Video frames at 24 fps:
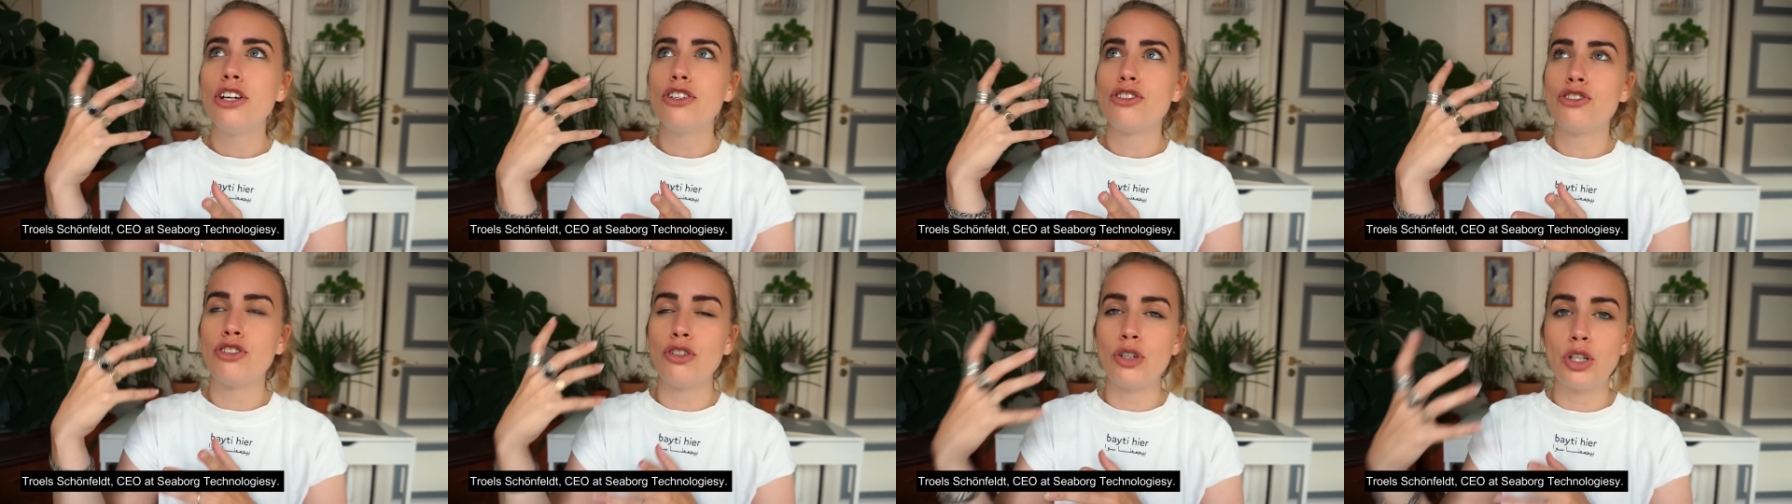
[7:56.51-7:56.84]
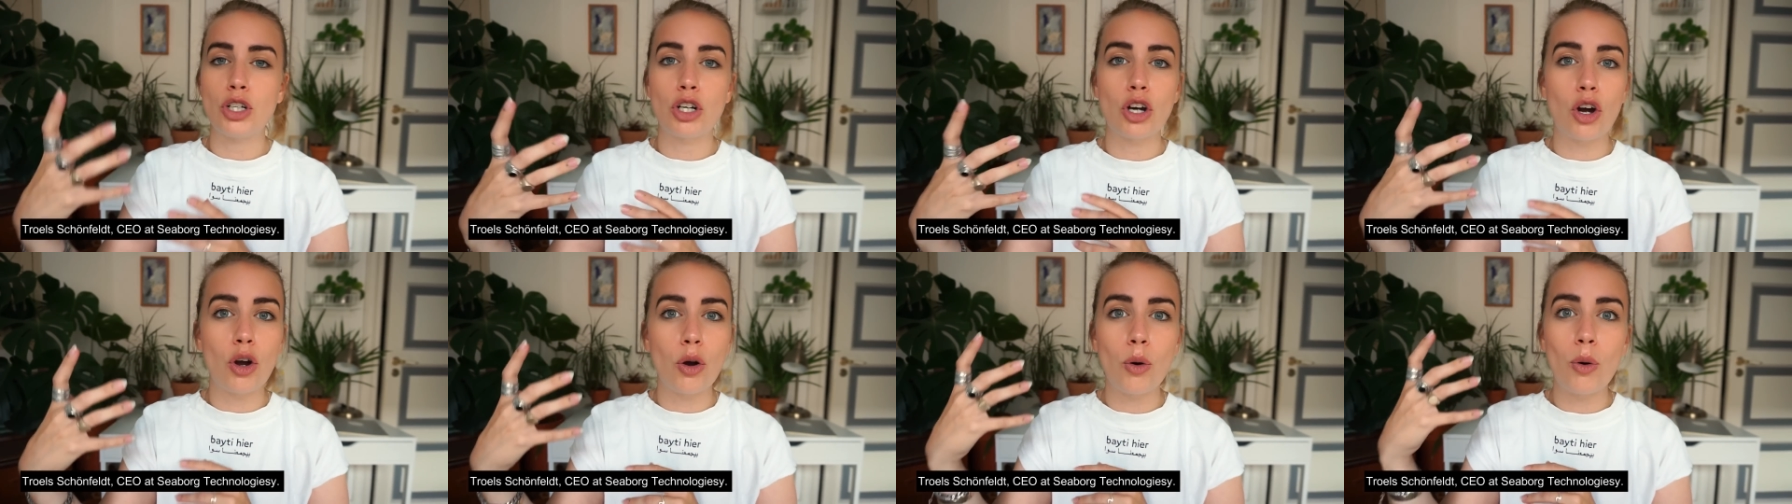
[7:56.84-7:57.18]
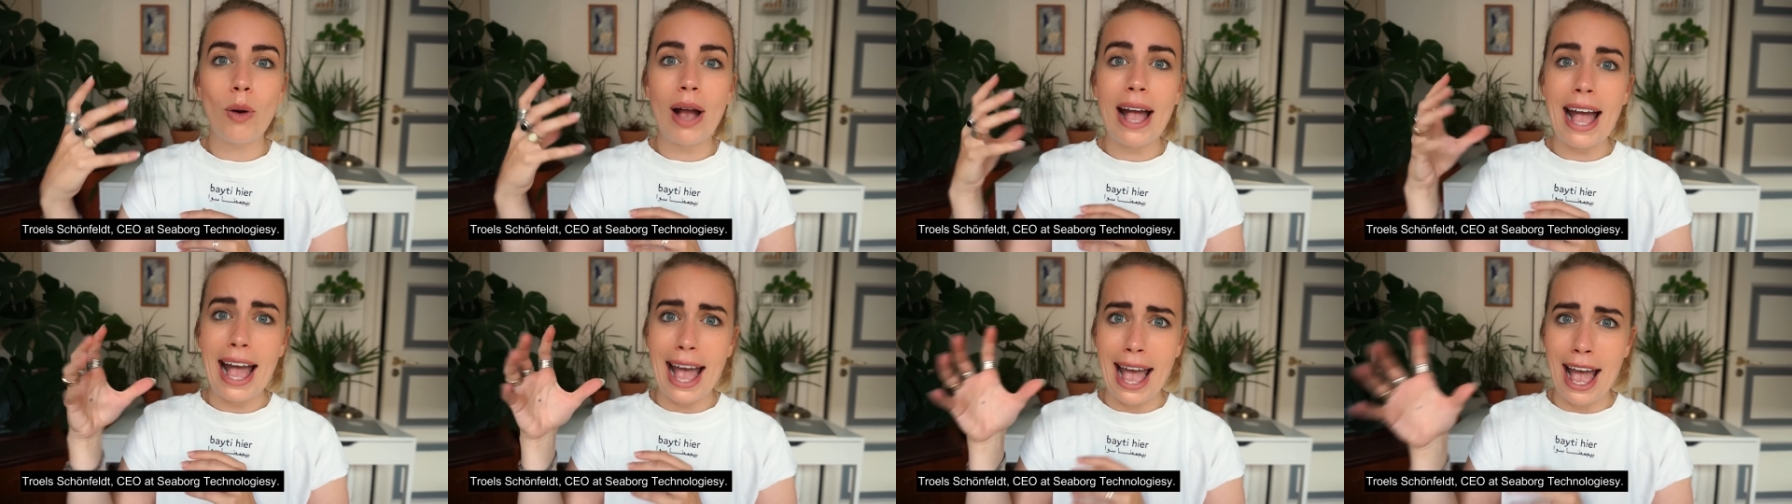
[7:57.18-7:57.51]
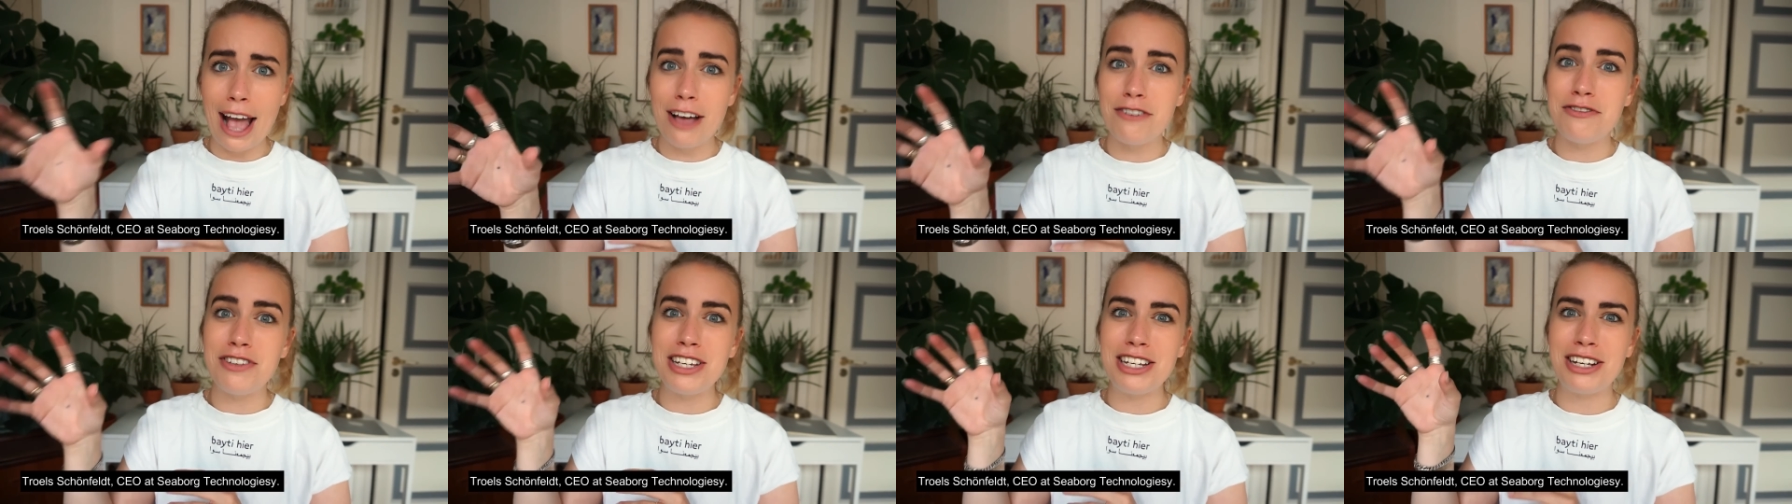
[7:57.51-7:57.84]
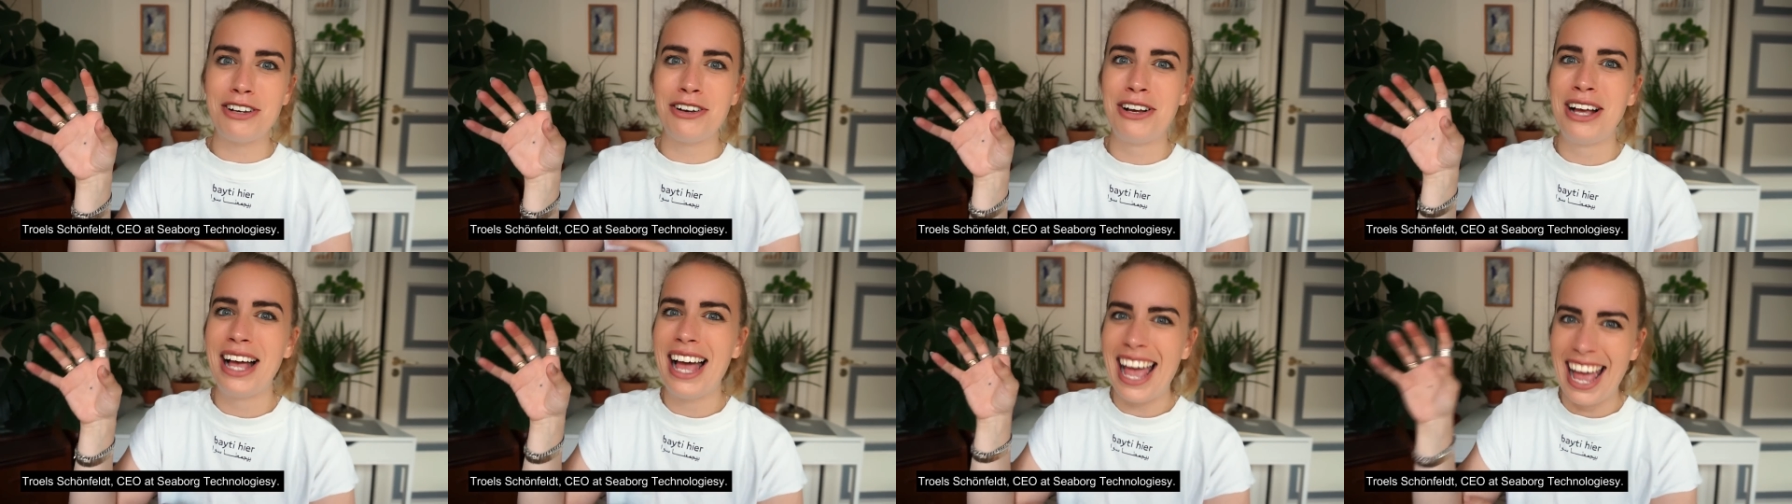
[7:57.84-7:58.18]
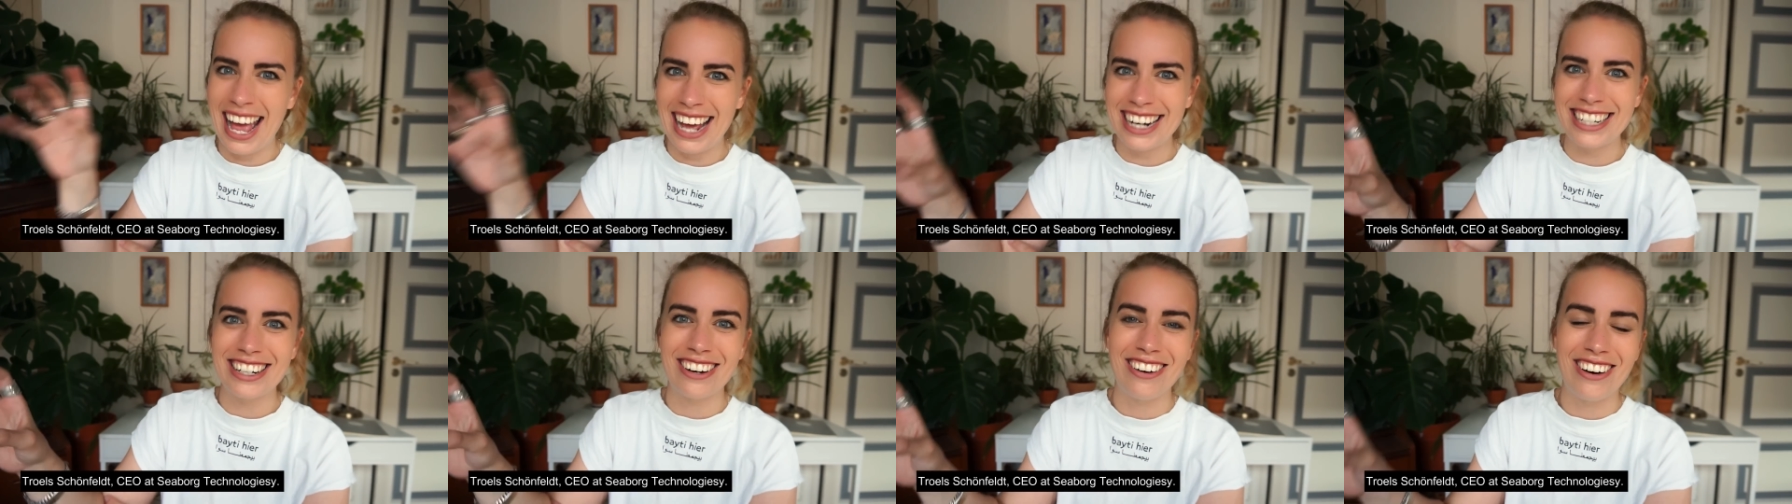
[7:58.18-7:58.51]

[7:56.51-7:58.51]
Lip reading: to go heavy head